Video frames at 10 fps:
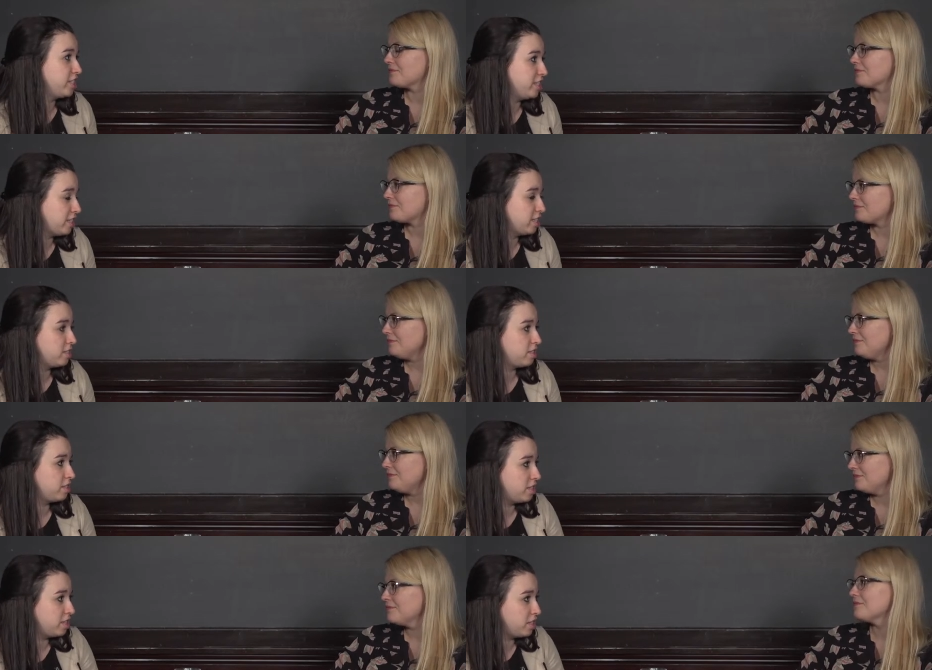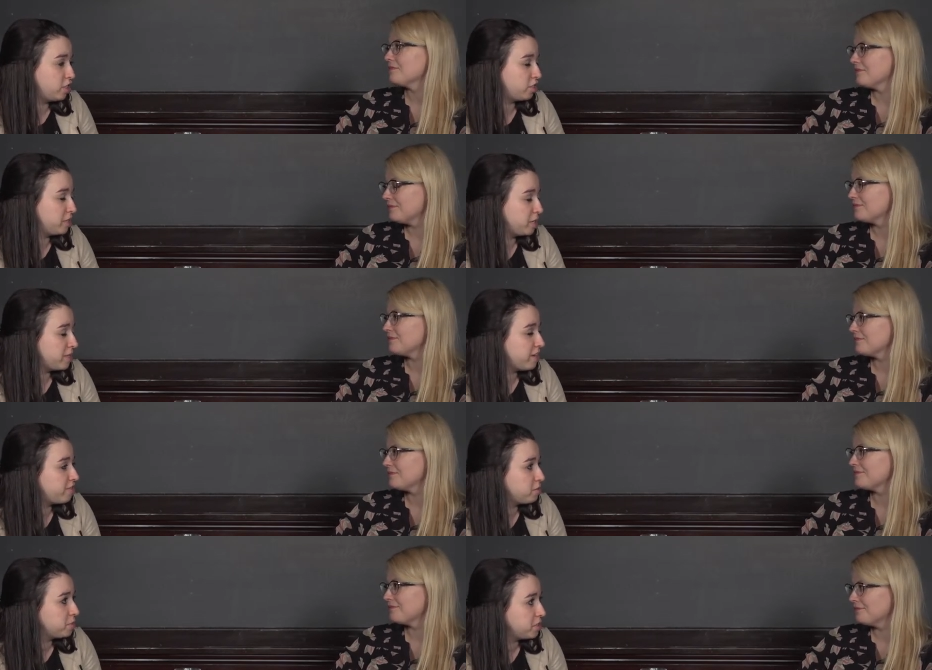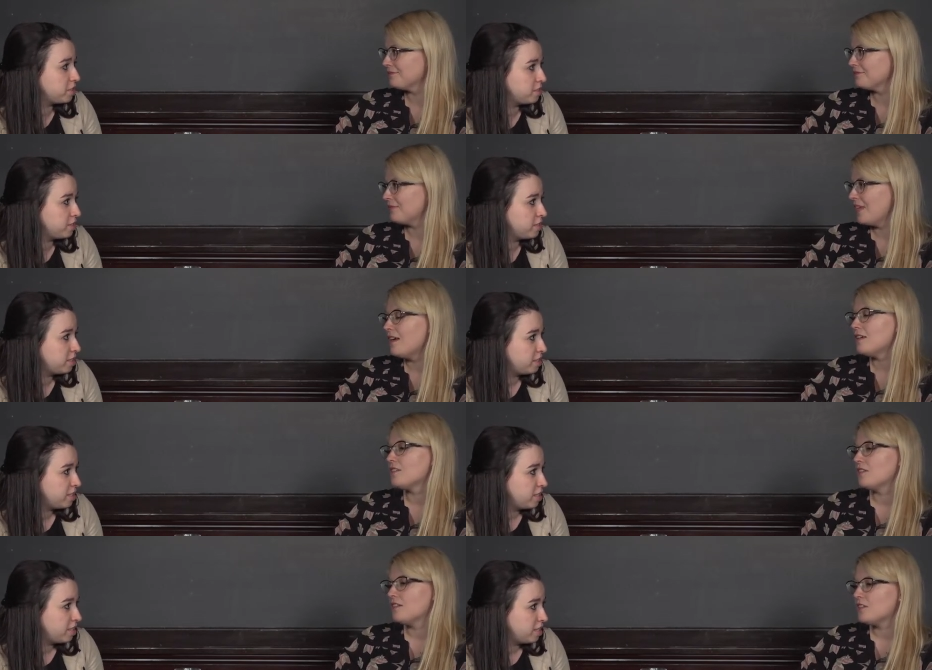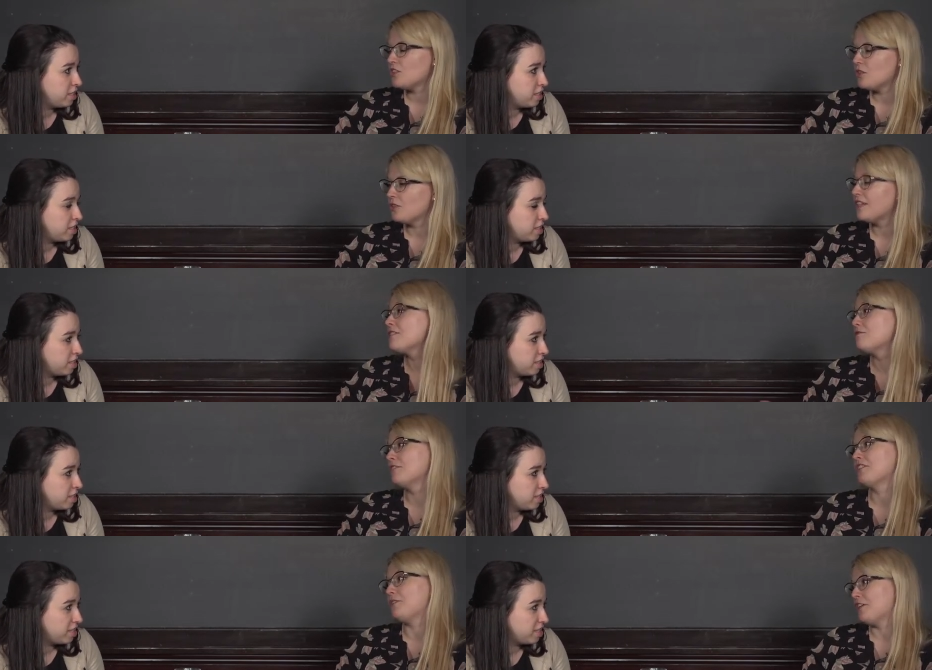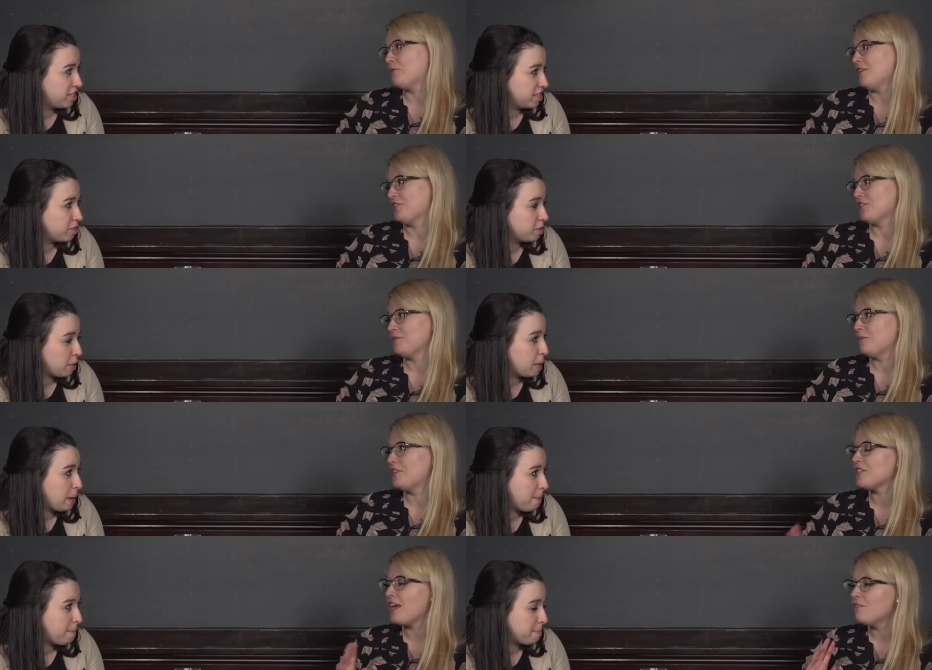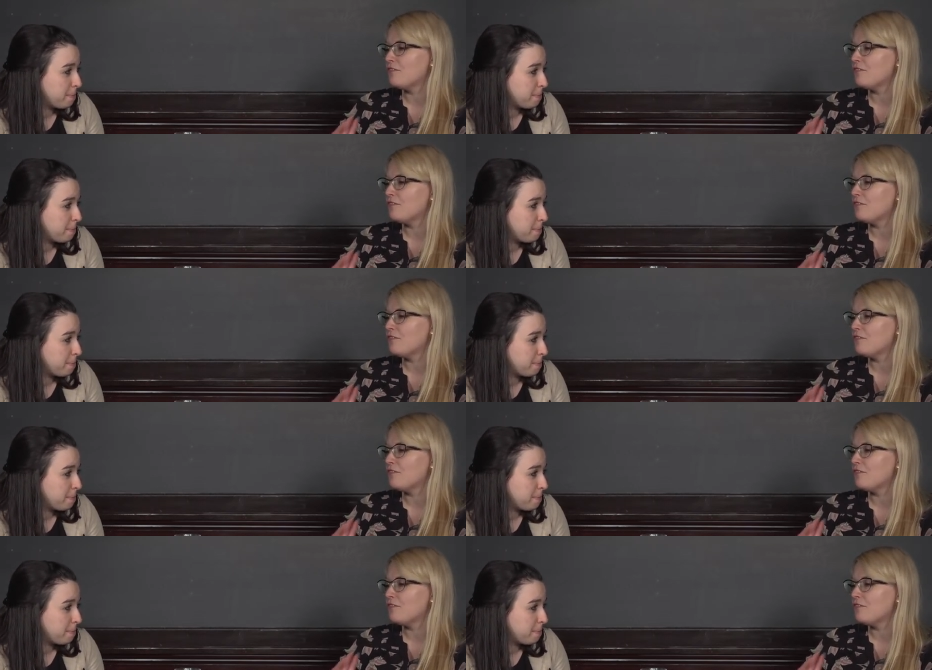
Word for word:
Speaker 1: to these uh, digital media platforms? Mm -hmm. So that's a really great question because I